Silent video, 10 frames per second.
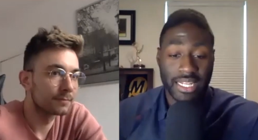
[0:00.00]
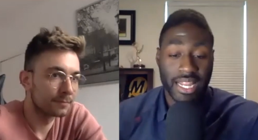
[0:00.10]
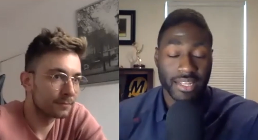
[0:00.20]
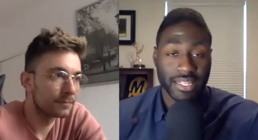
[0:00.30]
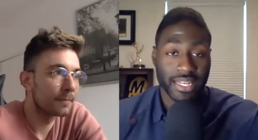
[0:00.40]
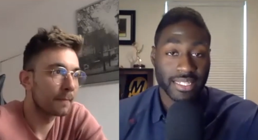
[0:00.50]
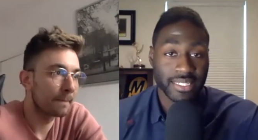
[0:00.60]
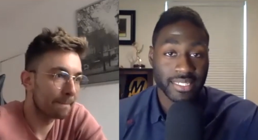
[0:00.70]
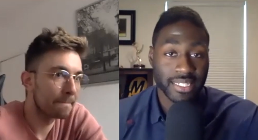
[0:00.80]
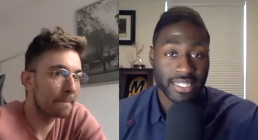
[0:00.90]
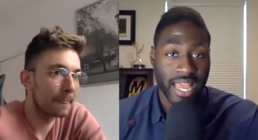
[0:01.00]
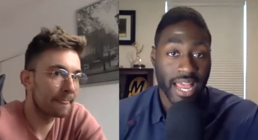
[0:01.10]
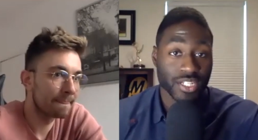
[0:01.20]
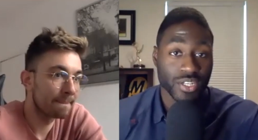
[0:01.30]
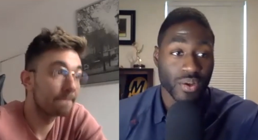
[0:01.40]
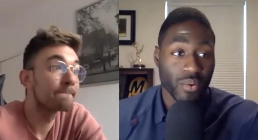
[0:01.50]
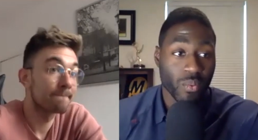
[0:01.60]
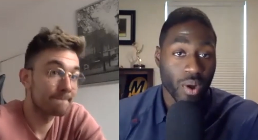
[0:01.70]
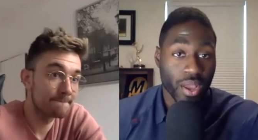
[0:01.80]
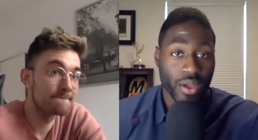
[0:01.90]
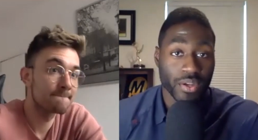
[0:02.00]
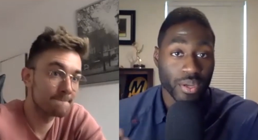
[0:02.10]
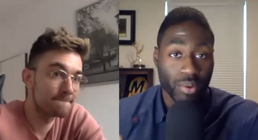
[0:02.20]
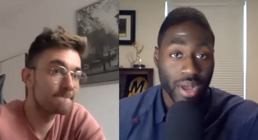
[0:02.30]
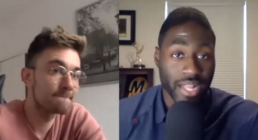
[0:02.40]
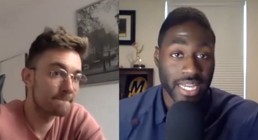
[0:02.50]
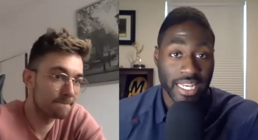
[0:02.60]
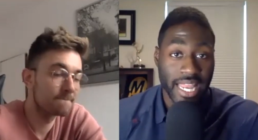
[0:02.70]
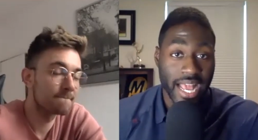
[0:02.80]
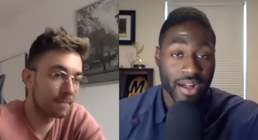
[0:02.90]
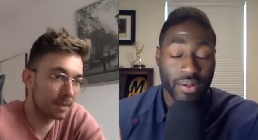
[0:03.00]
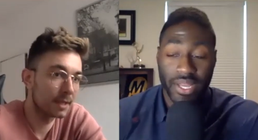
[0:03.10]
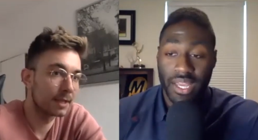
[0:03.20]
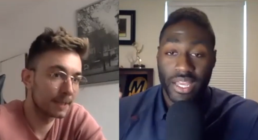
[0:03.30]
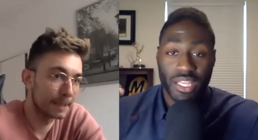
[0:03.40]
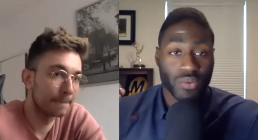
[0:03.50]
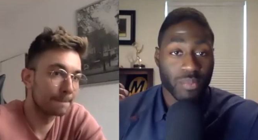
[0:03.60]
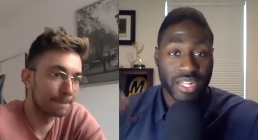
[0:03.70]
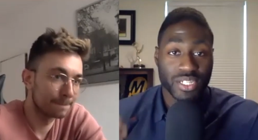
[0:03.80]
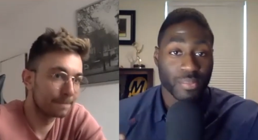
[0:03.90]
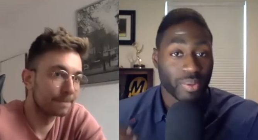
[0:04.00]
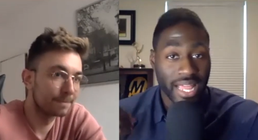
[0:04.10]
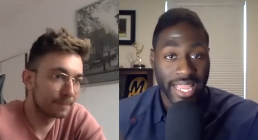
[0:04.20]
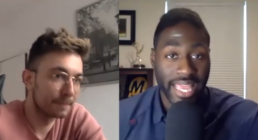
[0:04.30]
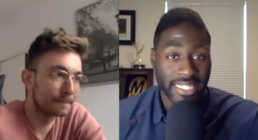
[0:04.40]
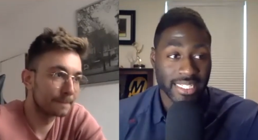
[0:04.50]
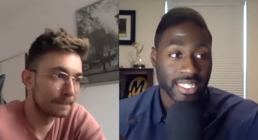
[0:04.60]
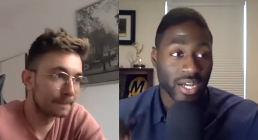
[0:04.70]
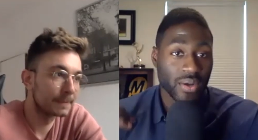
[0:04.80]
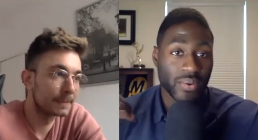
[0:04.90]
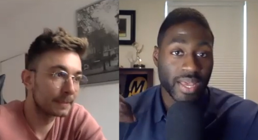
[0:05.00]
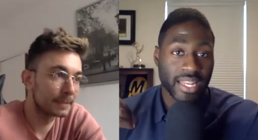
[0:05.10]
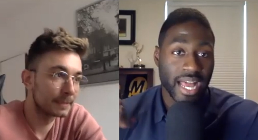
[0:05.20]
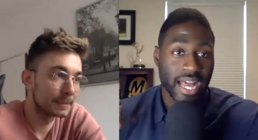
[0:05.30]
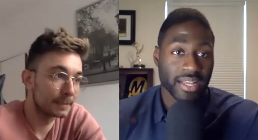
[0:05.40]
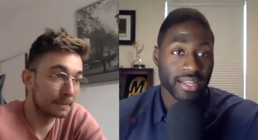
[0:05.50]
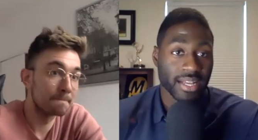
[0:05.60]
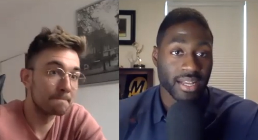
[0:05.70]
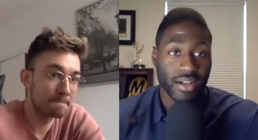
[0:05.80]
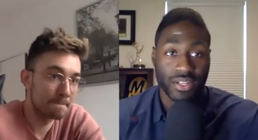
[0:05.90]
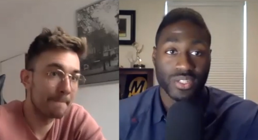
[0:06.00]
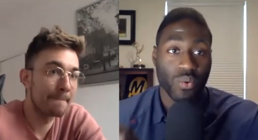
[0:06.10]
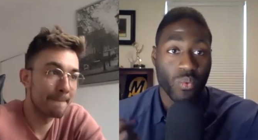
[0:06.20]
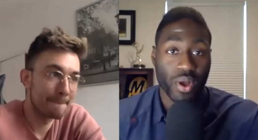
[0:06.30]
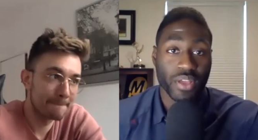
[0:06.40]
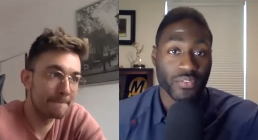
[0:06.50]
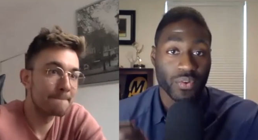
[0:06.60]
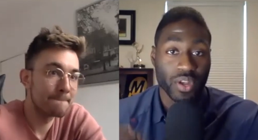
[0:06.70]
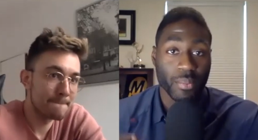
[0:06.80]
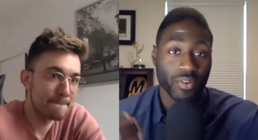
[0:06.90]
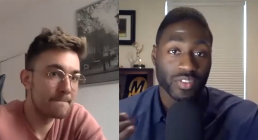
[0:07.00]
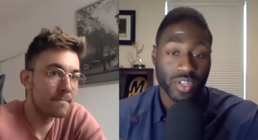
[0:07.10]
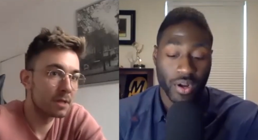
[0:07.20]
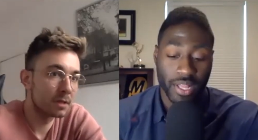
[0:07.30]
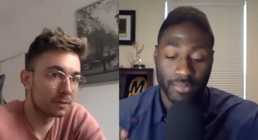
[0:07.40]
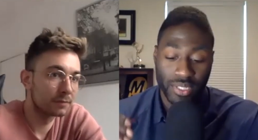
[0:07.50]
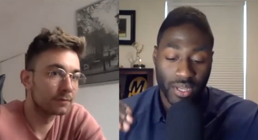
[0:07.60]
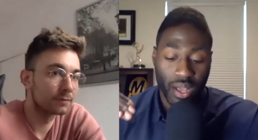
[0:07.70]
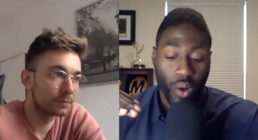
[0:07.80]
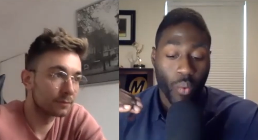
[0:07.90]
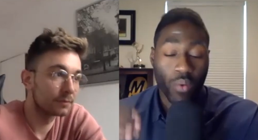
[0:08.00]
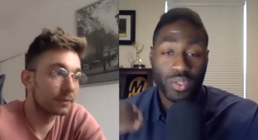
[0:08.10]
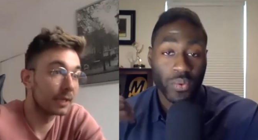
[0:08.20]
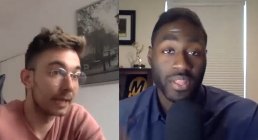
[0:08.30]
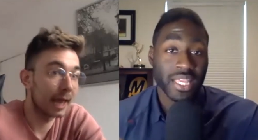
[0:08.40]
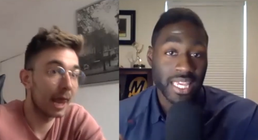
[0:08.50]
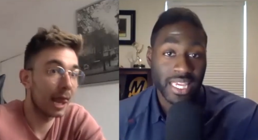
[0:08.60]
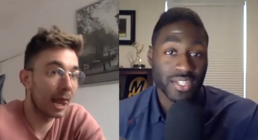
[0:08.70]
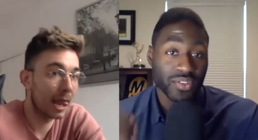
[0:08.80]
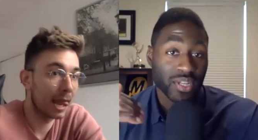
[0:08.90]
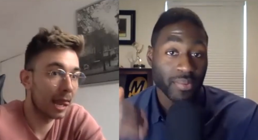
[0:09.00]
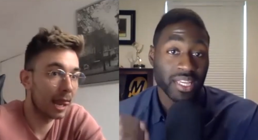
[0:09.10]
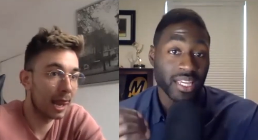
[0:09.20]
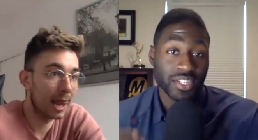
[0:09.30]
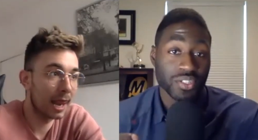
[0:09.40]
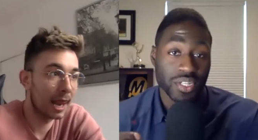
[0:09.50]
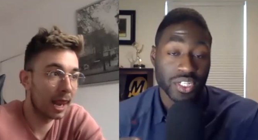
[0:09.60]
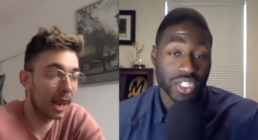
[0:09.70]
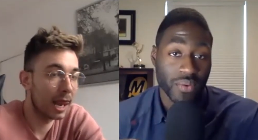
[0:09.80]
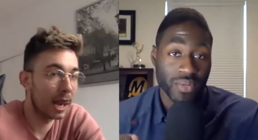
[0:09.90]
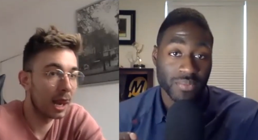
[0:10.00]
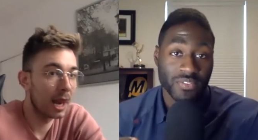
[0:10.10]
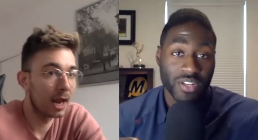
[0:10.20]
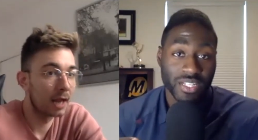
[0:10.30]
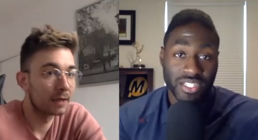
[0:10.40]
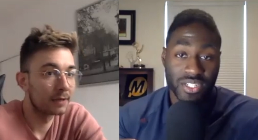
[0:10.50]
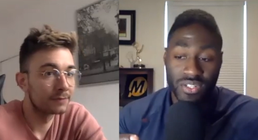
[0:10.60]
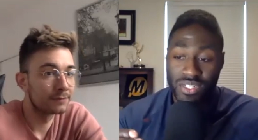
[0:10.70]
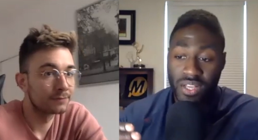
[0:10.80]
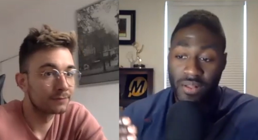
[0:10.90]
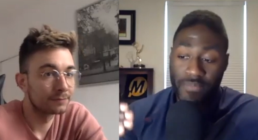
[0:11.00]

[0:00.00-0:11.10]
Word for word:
Speaker 1: a lot of the lessons, because as you're working on your project now, you mentioned applying SEO and mm. also working for a number of startups. What was one of the keys or some of the keys you could share with some of our listeners